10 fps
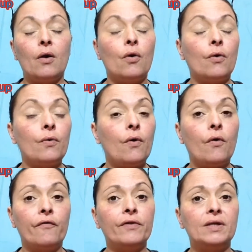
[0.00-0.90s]
all
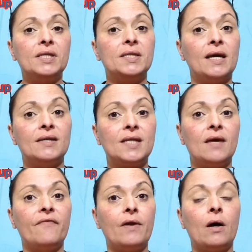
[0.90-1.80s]
hopefully stay
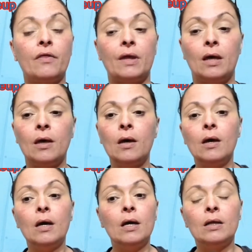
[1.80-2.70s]
safe and healthy
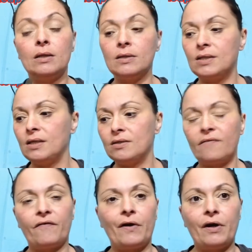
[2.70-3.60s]
this is a
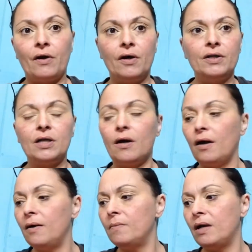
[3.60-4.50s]
very hard
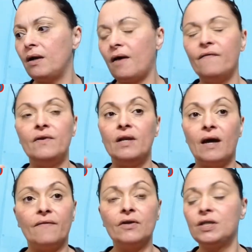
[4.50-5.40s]
time and I've
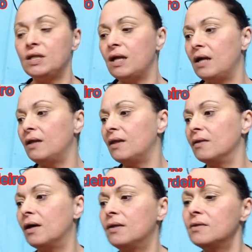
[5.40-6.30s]
never seen
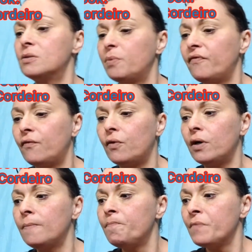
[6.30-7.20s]
anything like this
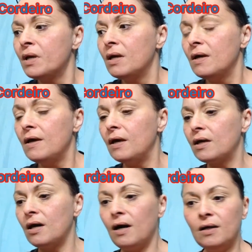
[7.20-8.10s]
before
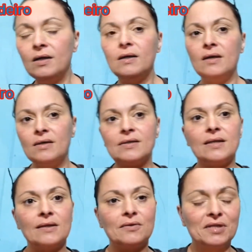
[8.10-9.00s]
it kind of is
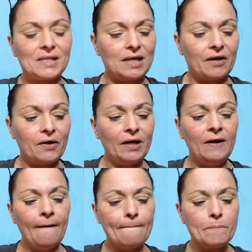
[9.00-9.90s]
a little
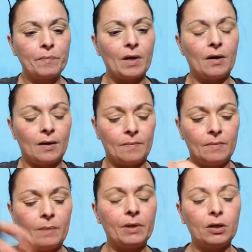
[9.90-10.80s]
scary.
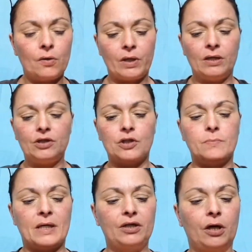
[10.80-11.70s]
Um, I'm going to go into
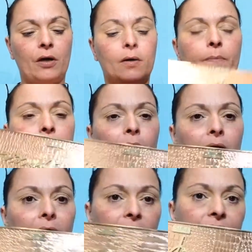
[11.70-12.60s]
my Tarte
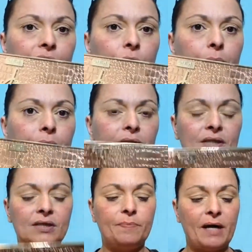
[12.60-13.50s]
Park Avenue
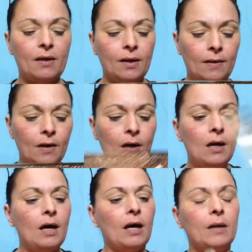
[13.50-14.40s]
Princess palette
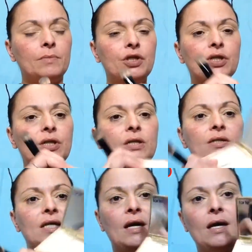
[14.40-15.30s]
and I'm just going to
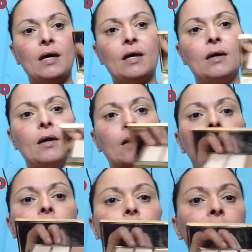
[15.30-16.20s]
take a
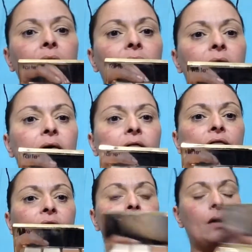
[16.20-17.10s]
little bit
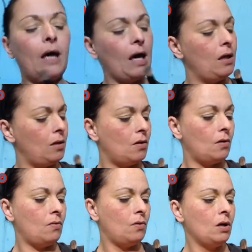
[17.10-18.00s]
of
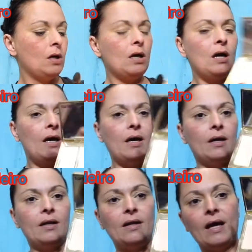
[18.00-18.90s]
Halo
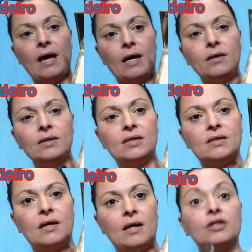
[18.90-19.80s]
and
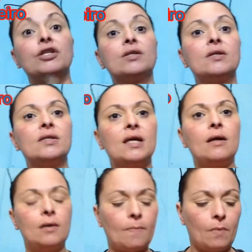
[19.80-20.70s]
Enhance just to
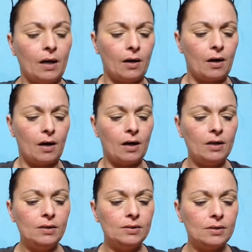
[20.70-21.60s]
set my
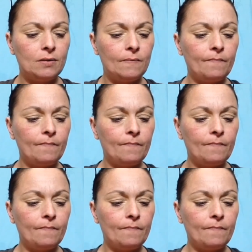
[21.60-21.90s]
eyes.